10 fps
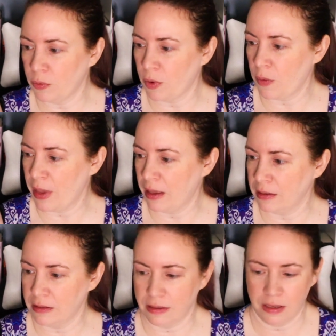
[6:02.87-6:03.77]

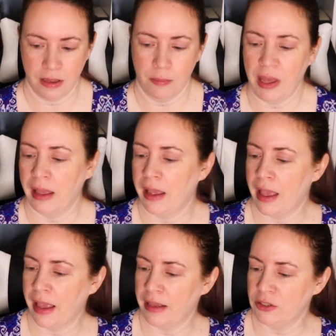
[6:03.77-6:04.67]
romance by
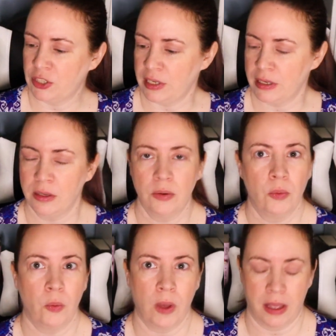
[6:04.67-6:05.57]
A G
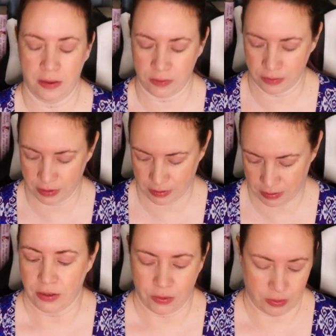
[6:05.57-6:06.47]
Wilde.
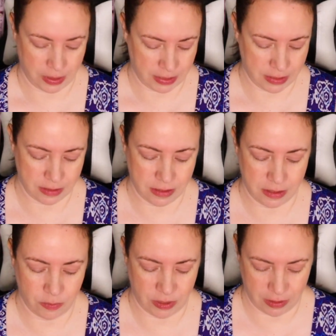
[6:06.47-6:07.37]
So let's
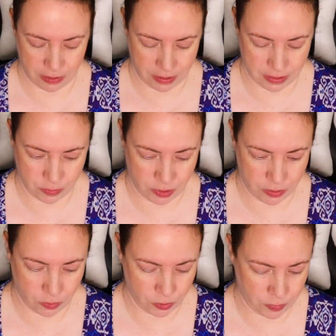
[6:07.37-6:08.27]
see what this
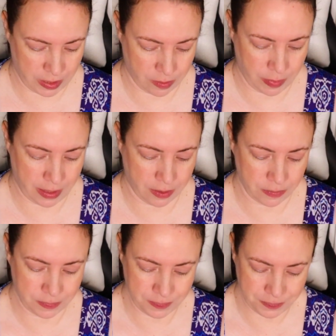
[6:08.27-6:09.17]
one will be
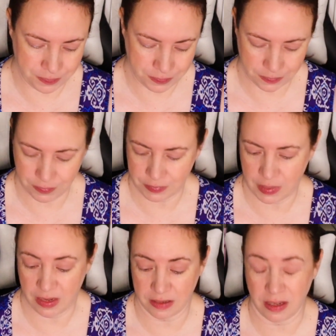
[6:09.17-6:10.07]
about.
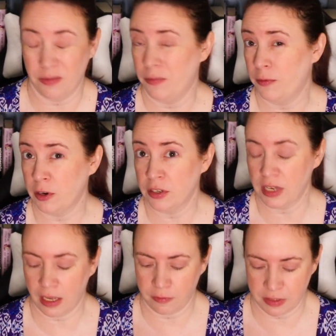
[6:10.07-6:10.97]
It's a first
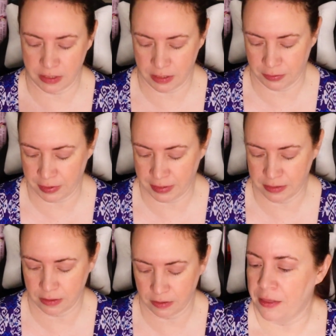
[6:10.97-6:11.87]
out of a
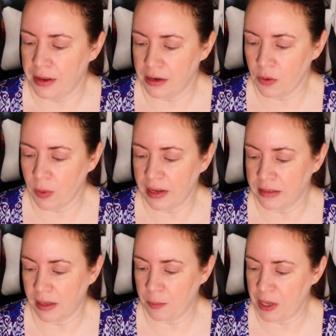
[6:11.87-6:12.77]
series. Athena
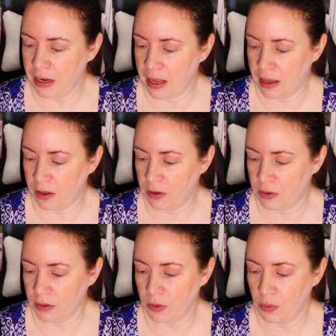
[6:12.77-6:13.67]
wakes up in
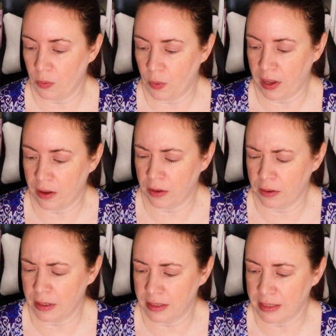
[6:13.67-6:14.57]
hell.
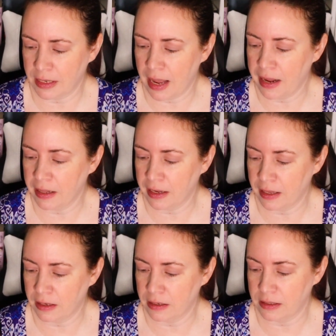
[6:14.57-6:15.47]
Well, it's an
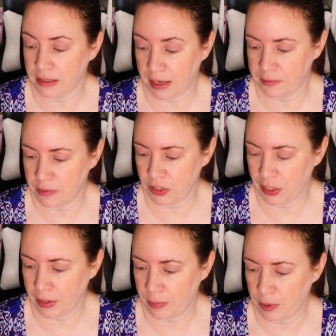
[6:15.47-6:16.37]
alien slave
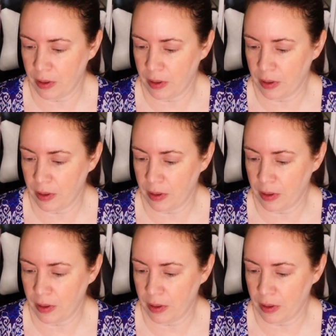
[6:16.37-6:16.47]
ship,